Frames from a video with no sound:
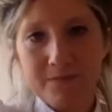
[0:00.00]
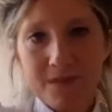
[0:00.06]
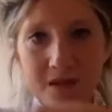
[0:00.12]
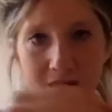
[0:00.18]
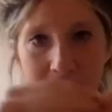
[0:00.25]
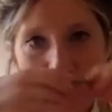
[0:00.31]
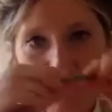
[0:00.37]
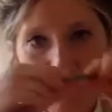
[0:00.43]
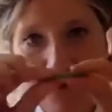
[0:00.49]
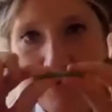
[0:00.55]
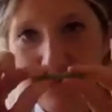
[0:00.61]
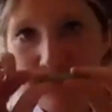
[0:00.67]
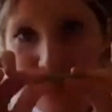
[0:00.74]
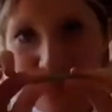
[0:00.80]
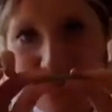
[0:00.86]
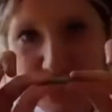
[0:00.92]
of very
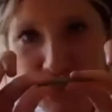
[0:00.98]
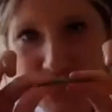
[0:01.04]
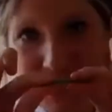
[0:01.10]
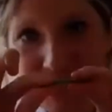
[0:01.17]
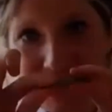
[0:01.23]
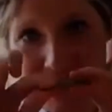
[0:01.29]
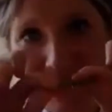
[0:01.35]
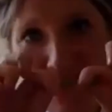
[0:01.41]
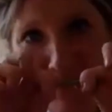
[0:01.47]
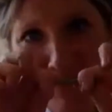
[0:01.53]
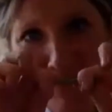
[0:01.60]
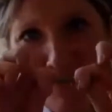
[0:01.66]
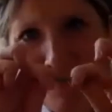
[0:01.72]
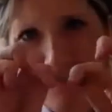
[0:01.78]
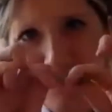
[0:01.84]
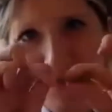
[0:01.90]
fleshy
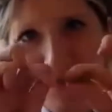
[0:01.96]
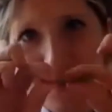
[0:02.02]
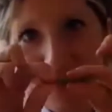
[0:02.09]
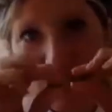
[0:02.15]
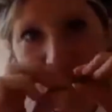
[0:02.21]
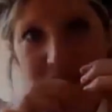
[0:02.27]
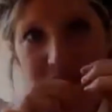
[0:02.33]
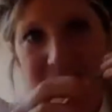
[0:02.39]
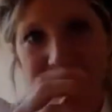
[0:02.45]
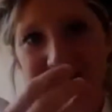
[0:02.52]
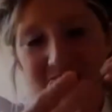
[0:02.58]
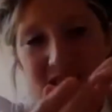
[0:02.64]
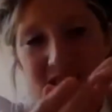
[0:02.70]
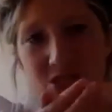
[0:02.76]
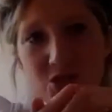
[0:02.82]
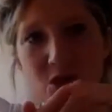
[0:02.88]
stem, so they need
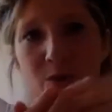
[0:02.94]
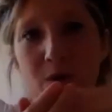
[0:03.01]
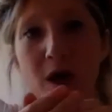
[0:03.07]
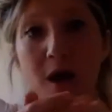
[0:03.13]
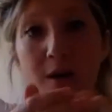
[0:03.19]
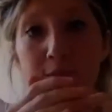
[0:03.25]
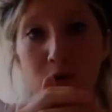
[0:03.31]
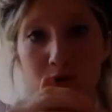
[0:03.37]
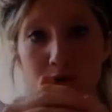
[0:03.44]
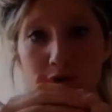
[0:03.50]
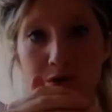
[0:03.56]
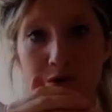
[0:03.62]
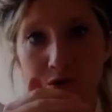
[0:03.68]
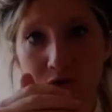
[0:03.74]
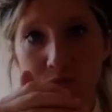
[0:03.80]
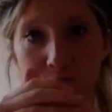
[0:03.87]
to soak up lots
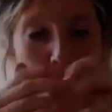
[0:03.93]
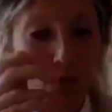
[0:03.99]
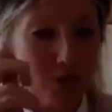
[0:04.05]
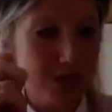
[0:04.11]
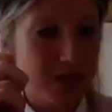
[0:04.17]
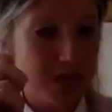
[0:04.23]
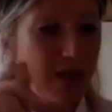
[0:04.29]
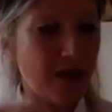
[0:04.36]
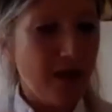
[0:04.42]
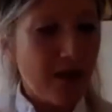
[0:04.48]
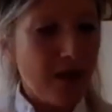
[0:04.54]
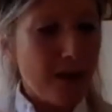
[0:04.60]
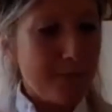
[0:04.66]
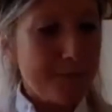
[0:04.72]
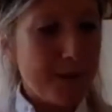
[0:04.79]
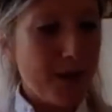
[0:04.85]
and lots of water.
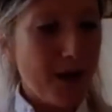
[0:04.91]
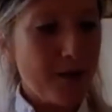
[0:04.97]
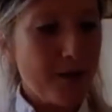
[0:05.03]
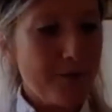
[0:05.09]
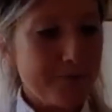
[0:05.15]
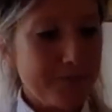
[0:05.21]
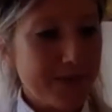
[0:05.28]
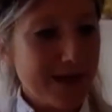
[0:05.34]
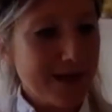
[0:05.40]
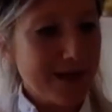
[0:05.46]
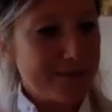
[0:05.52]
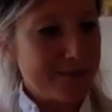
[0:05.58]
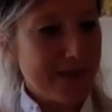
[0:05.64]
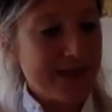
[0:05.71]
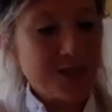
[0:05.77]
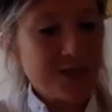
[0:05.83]
But
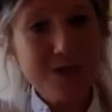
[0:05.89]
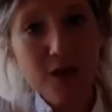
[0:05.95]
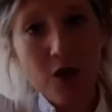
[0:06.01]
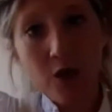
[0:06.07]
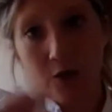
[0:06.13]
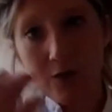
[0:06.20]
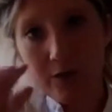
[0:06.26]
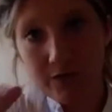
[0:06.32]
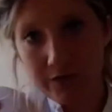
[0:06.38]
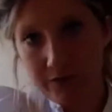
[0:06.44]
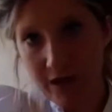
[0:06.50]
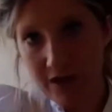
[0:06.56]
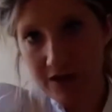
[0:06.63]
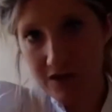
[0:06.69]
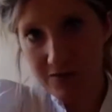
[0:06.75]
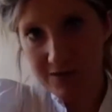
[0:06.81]
as we go
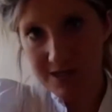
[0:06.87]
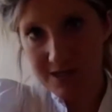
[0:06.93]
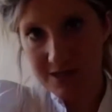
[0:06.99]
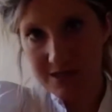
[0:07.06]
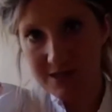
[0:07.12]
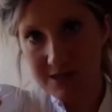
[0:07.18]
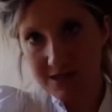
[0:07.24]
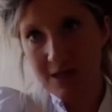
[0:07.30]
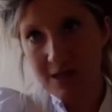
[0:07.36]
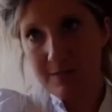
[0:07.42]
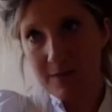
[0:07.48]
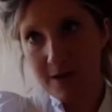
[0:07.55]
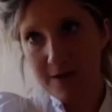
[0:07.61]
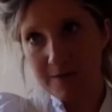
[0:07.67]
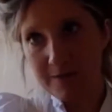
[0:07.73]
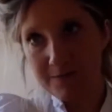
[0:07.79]
further into the
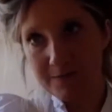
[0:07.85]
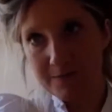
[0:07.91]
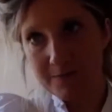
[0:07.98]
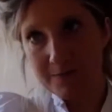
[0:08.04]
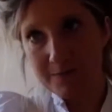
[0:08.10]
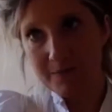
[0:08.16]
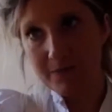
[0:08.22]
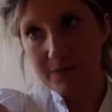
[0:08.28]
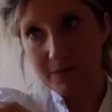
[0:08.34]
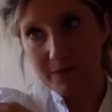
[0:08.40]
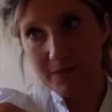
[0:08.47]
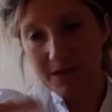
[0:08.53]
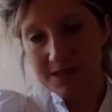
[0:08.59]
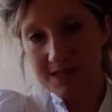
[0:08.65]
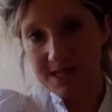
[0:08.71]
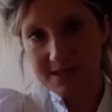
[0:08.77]
summer
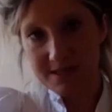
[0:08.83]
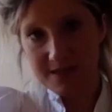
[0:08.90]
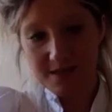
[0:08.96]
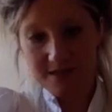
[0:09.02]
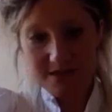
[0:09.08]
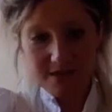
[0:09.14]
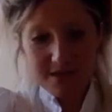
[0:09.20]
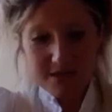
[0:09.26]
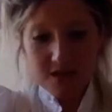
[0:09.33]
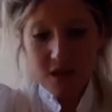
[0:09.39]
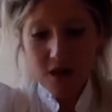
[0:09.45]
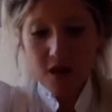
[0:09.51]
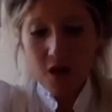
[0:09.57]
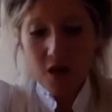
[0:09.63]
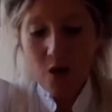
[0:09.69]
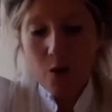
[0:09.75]
seasons,
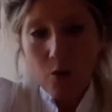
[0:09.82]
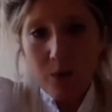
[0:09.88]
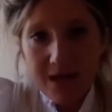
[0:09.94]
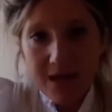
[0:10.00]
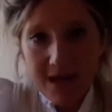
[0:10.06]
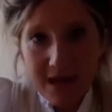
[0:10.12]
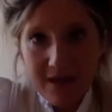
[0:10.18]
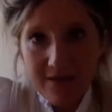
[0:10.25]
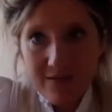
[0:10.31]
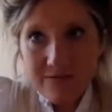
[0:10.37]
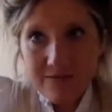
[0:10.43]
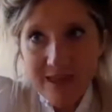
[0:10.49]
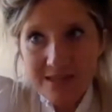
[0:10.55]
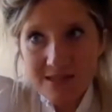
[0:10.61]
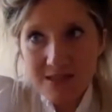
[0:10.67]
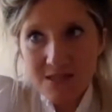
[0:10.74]
we then